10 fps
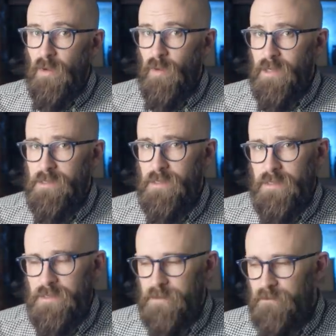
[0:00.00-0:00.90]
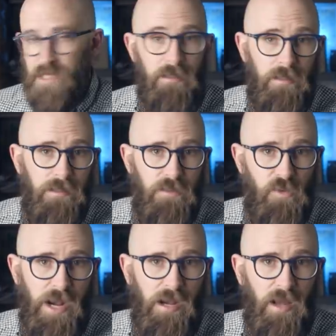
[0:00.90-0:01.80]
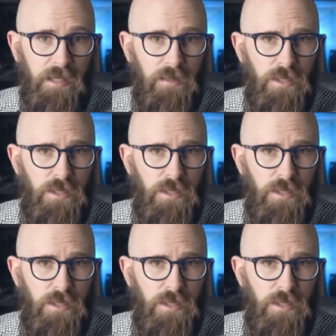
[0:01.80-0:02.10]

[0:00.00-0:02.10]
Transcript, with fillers: While designed to dig in a straight line,